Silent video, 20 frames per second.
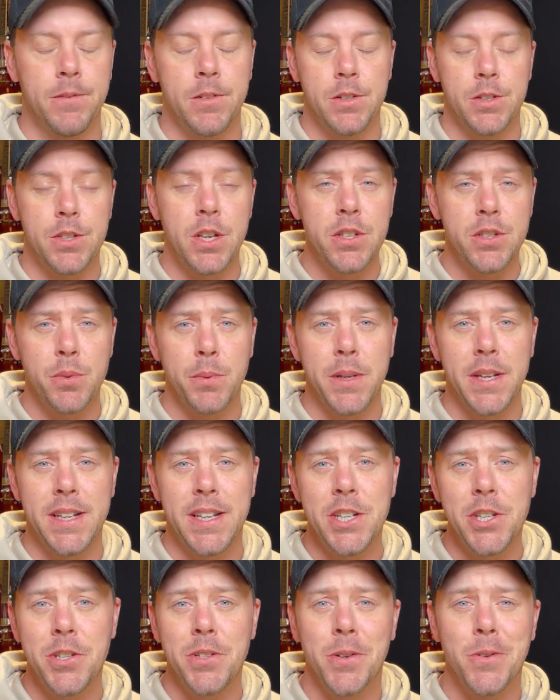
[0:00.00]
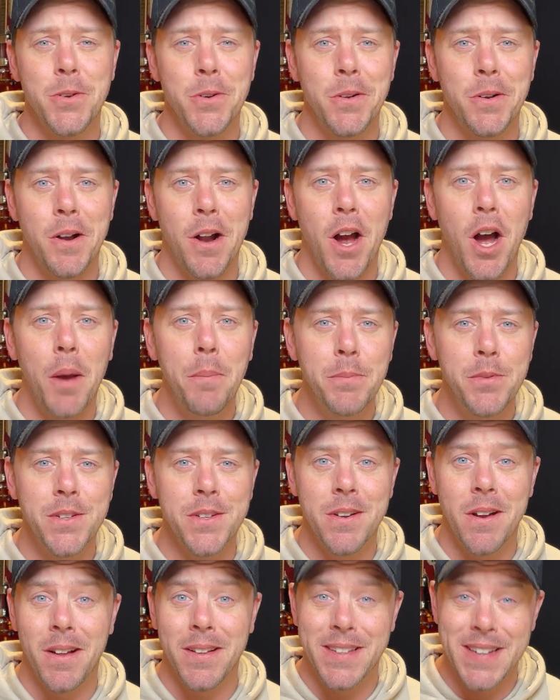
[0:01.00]
There's also an additional color
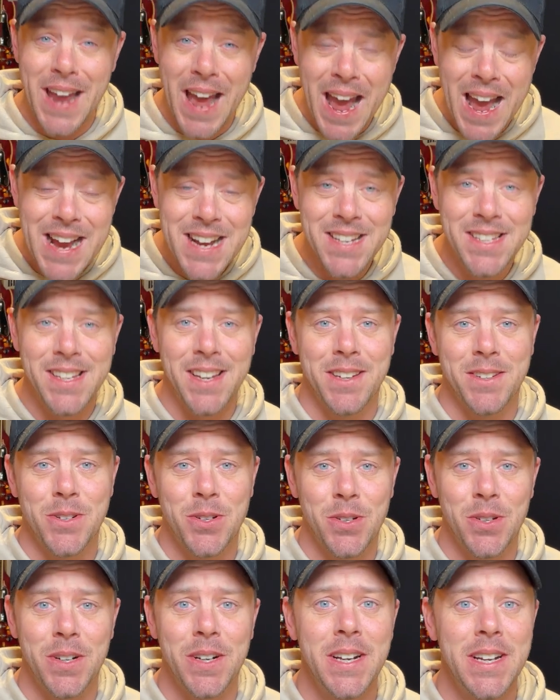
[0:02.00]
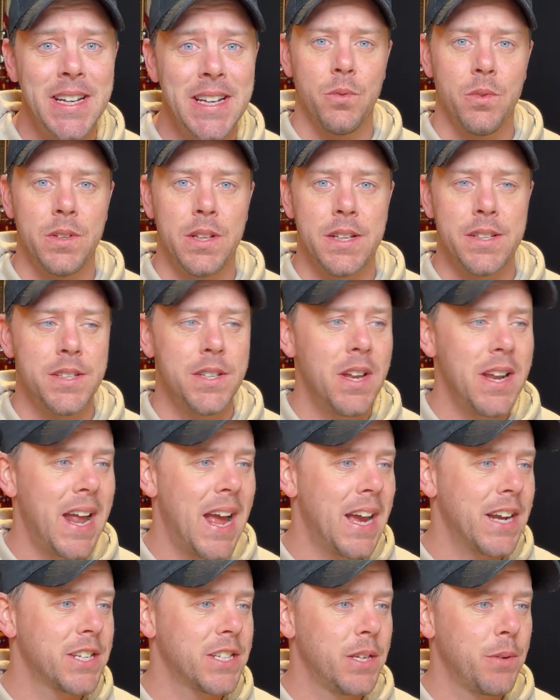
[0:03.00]
option called an accent color. That's not
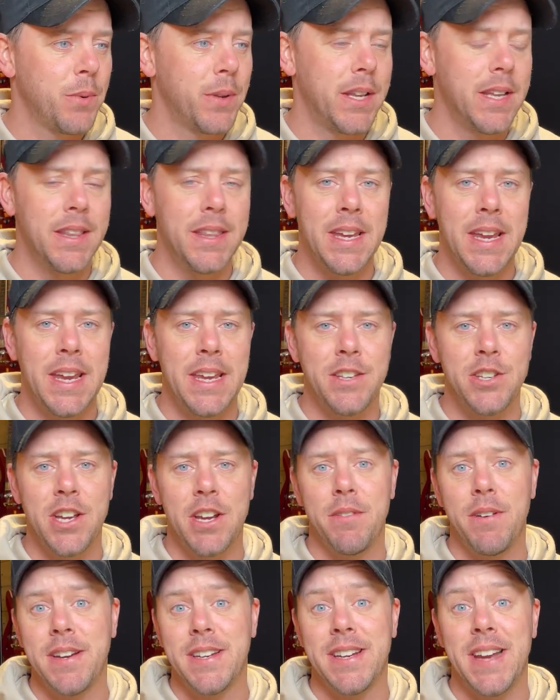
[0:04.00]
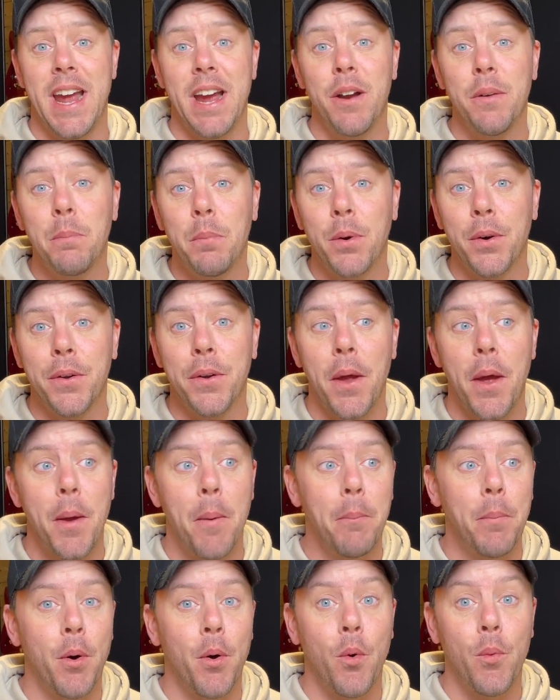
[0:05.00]
actually within the generated output,
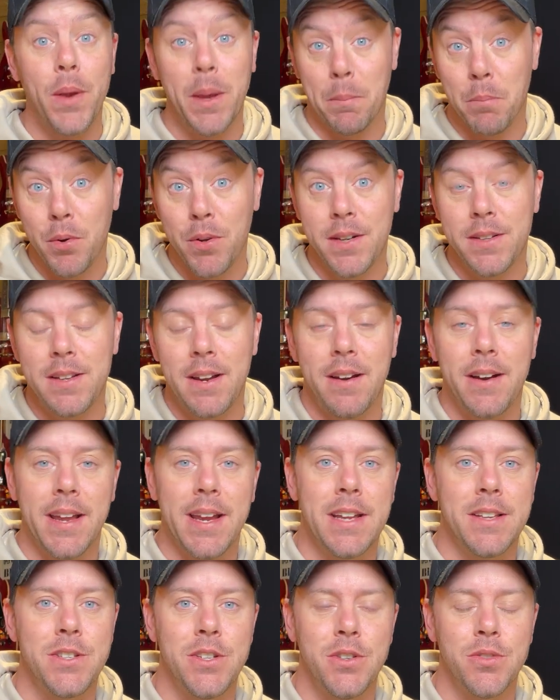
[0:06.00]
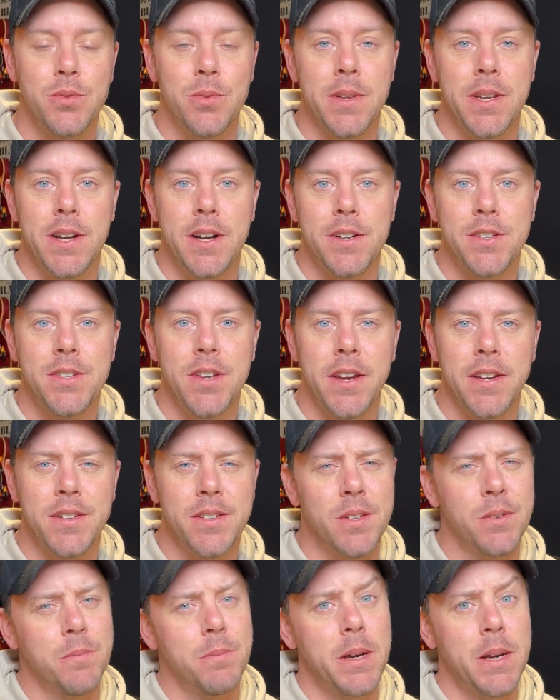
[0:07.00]
but we can put it there and it gets used within our site.
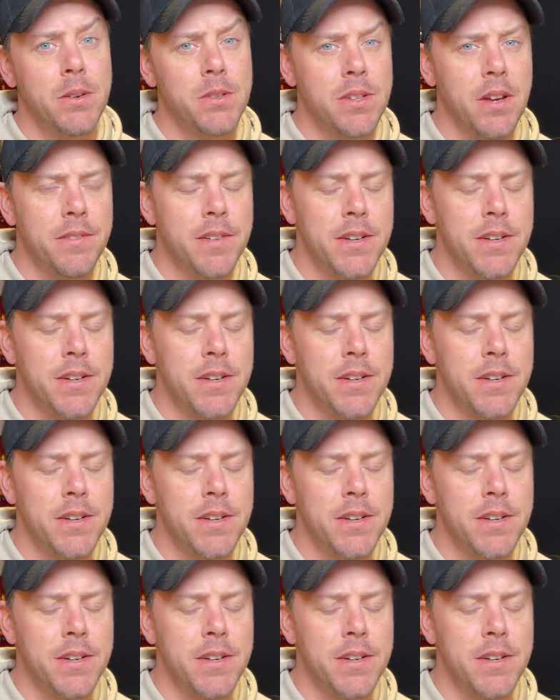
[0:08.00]
So Microsoft are